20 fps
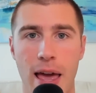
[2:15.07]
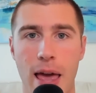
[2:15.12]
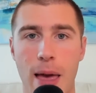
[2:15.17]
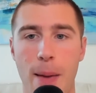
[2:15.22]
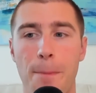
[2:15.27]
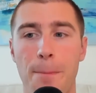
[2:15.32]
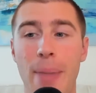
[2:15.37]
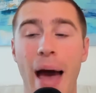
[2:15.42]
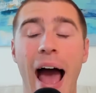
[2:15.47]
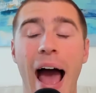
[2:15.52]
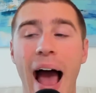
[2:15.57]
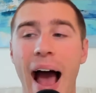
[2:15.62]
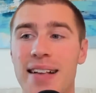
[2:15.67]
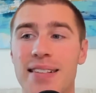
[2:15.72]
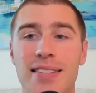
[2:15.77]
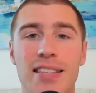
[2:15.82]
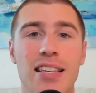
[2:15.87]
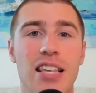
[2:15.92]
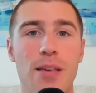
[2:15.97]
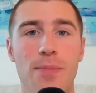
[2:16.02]
in
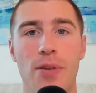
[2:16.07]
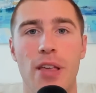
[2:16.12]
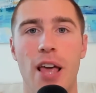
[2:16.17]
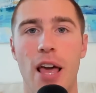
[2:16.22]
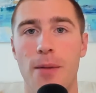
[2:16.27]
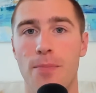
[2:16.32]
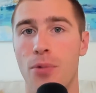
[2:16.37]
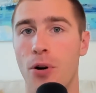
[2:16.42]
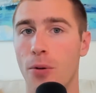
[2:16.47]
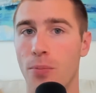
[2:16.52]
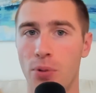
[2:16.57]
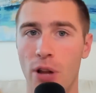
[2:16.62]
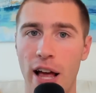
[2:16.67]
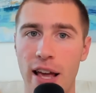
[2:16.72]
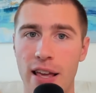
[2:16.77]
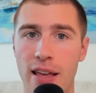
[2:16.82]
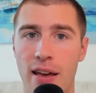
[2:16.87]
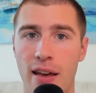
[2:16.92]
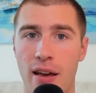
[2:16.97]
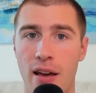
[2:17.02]
pass EPA per
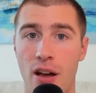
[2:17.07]
play.